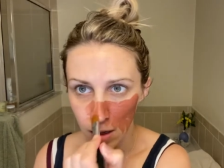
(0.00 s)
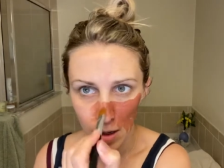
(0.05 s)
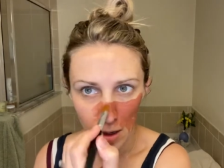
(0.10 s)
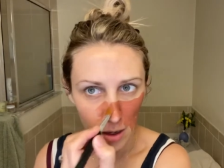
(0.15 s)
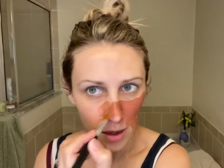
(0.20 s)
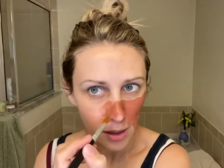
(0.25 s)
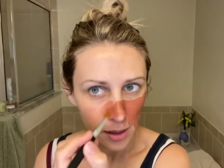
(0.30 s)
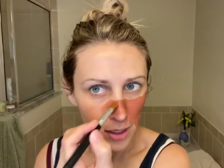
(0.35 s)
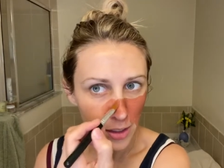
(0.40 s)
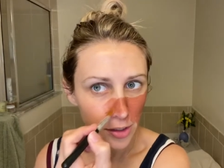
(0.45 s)

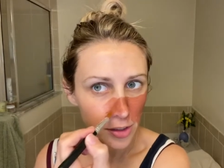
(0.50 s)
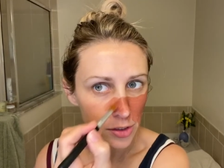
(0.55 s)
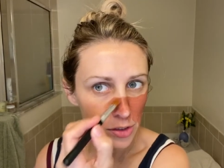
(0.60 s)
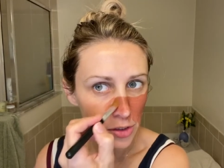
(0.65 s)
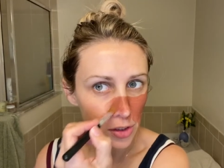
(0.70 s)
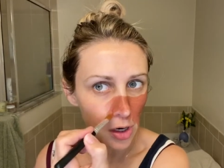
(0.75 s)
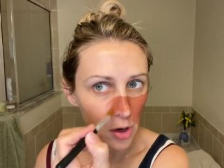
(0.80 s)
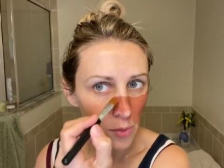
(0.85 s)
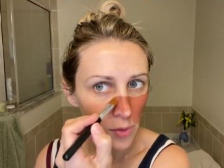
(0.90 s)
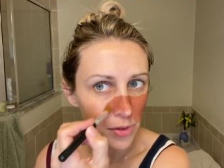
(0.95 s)
I like to
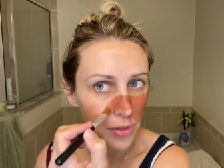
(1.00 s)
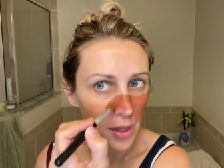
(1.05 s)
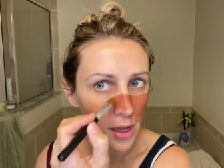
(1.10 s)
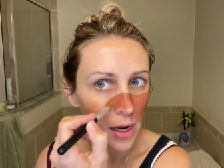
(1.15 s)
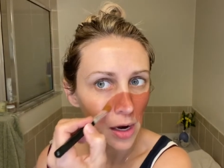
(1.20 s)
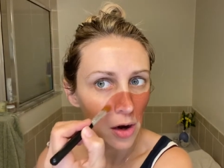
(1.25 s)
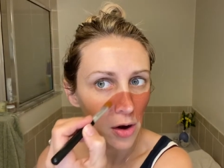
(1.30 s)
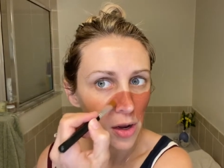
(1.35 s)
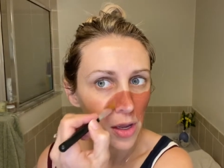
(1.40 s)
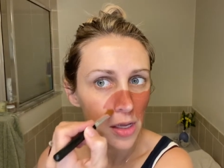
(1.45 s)
start with the
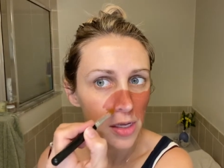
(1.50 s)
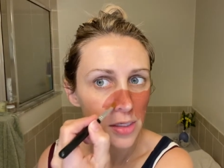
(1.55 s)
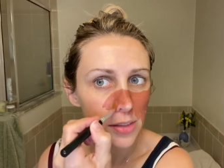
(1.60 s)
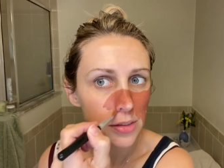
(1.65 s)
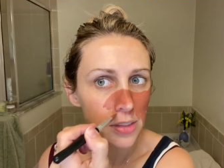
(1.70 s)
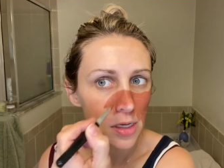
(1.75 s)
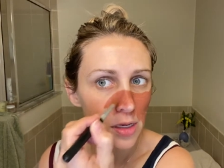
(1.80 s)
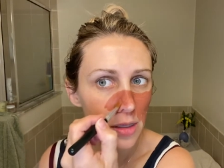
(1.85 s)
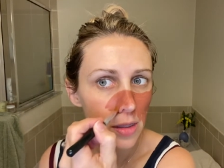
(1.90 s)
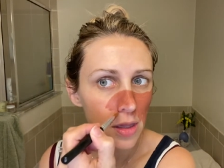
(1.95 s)
areas
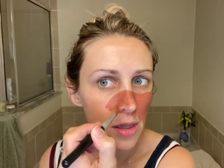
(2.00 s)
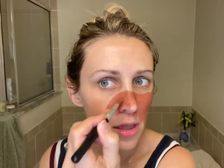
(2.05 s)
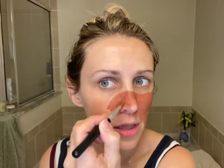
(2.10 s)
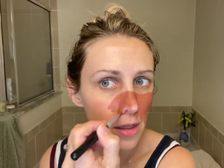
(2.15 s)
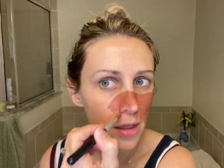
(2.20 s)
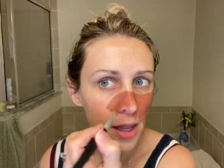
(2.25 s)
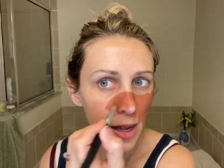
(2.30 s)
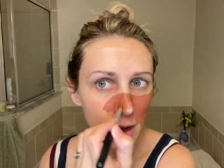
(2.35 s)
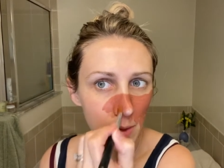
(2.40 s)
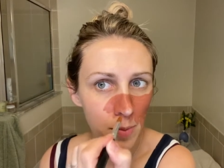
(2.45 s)

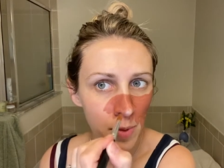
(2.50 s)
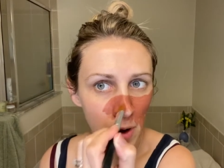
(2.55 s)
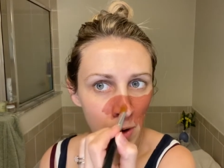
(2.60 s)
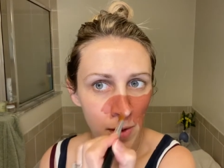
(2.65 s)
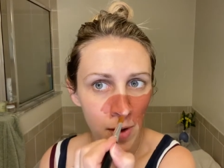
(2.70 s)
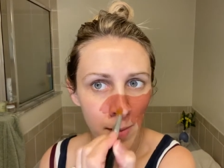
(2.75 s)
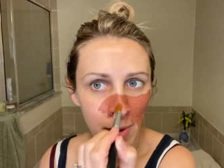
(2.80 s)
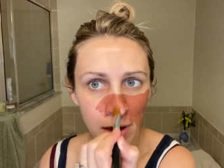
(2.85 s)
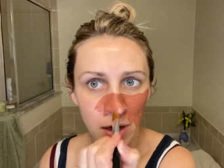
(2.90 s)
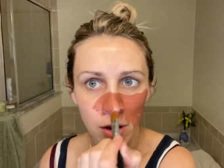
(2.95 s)
like
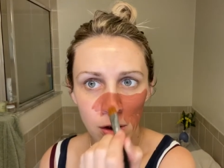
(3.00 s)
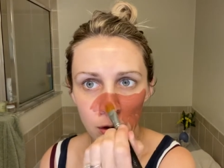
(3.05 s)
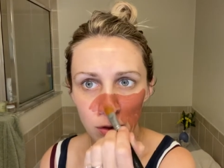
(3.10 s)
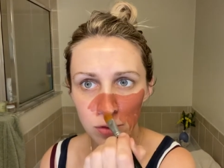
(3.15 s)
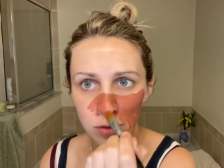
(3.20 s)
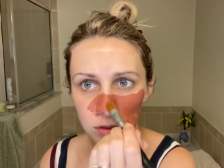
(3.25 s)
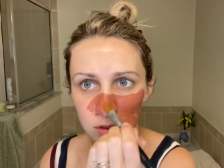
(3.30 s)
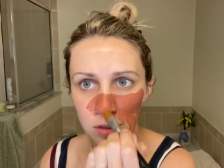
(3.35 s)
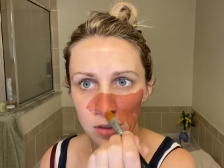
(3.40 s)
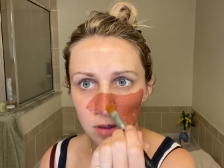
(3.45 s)
around my
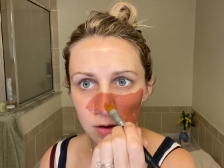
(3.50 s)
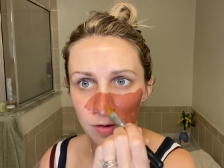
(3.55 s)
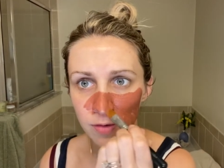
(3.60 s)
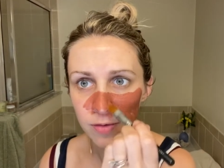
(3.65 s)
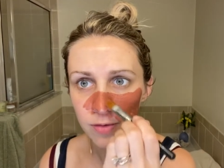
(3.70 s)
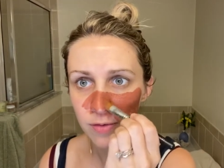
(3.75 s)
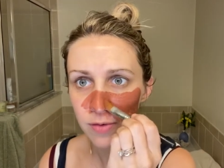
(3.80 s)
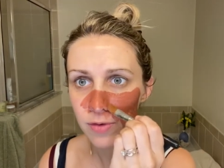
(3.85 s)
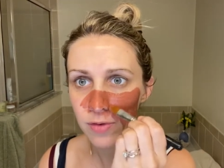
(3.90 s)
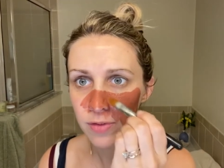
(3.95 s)
nose
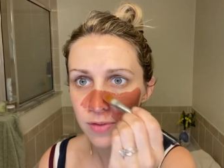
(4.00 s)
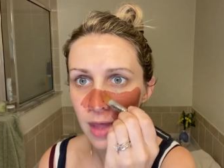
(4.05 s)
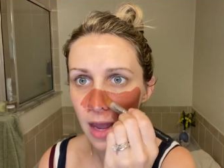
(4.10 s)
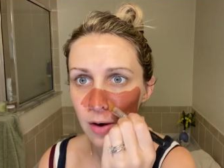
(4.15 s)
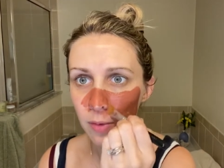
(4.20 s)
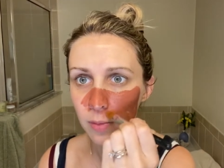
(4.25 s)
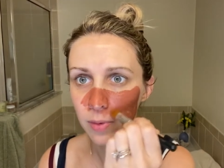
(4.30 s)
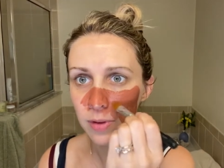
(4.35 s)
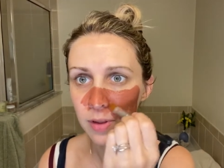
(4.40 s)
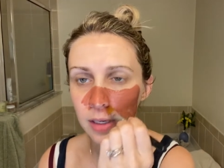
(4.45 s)
that
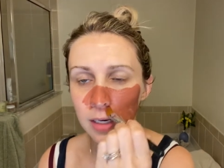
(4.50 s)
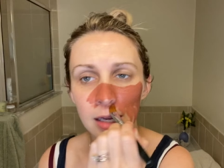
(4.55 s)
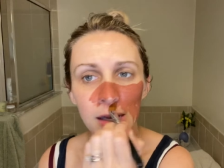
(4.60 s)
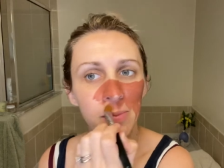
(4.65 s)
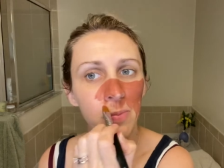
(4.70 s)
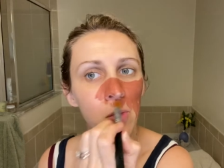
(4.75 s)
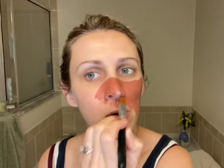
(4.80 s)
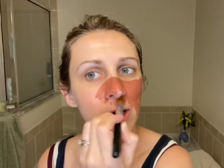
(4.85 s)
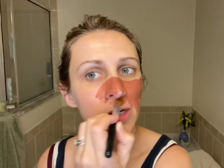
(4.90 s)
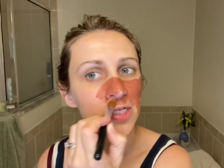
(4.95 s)
really need
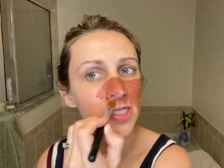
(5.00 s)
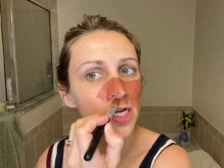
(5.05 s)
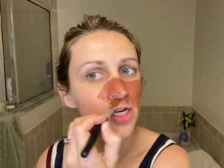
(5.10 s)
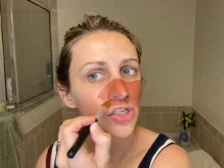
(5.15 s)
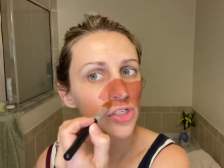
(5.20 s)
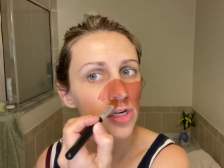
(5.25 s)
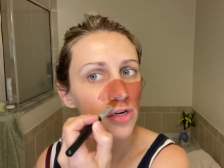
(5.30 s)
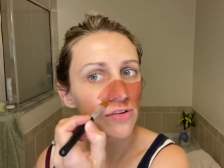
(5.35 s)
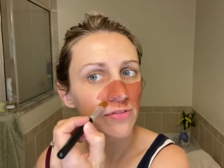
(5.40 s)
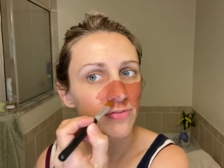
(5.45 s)
more
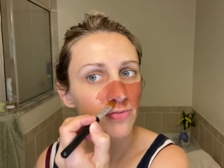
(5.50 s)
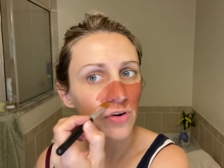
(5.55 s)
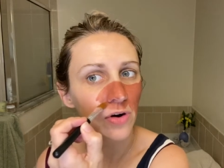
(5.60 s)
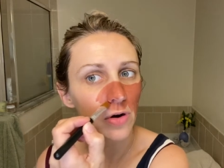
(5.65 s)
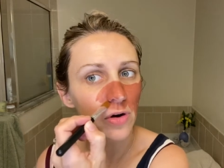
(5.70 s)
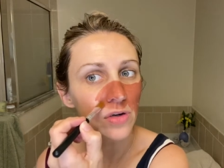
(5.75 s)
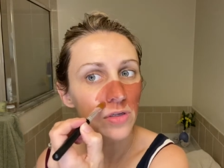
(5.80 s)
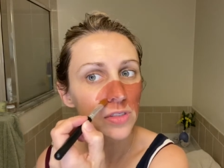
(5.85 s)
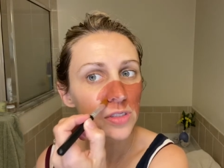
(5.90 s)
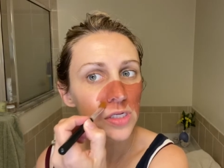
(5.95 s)
attention
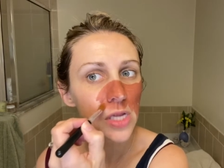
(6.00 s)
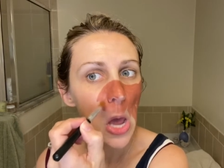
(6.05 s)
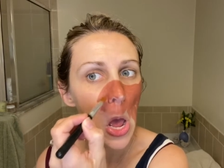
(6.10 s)
first.